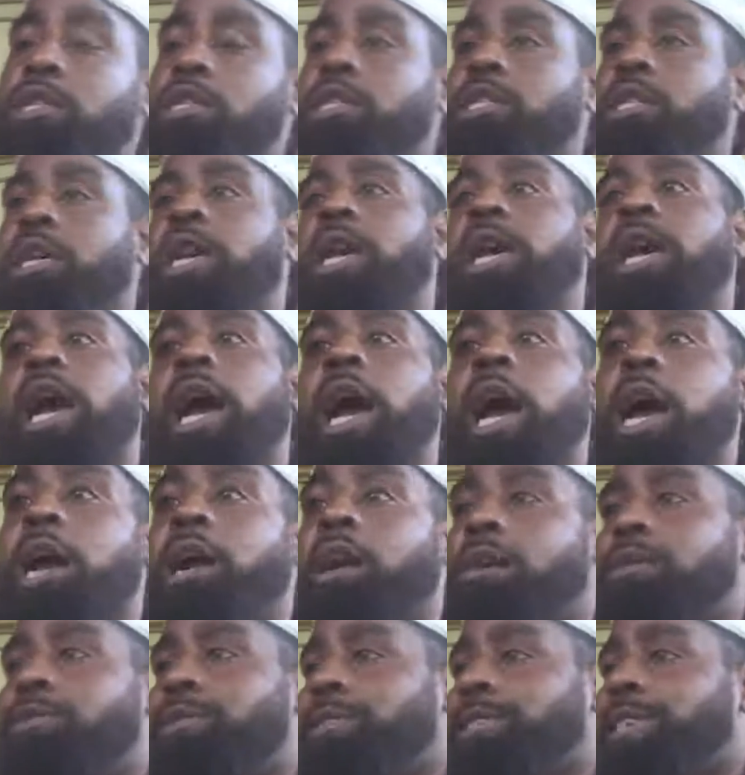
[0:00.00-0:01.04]
in
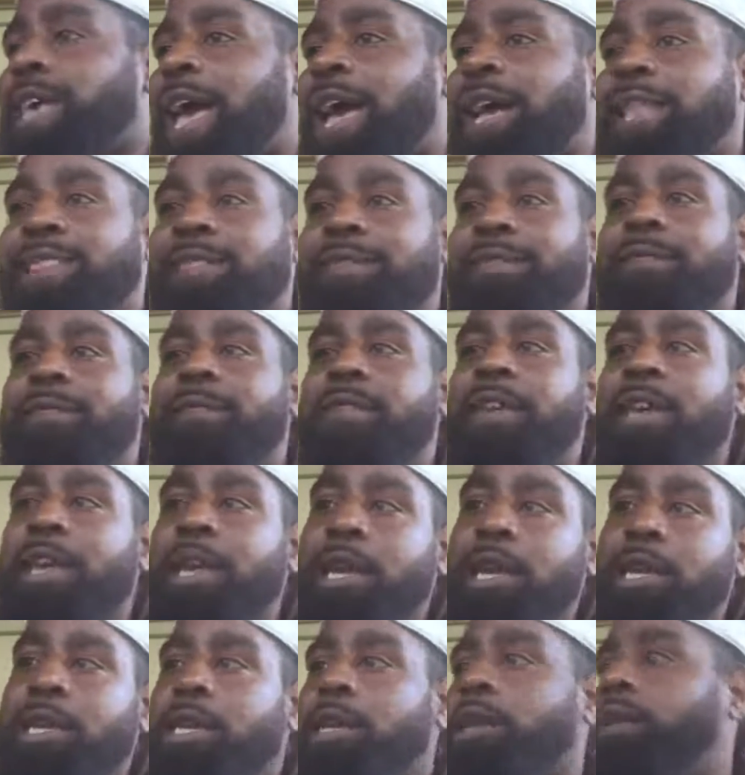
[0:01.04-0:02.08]
Chicago. Zach LaVine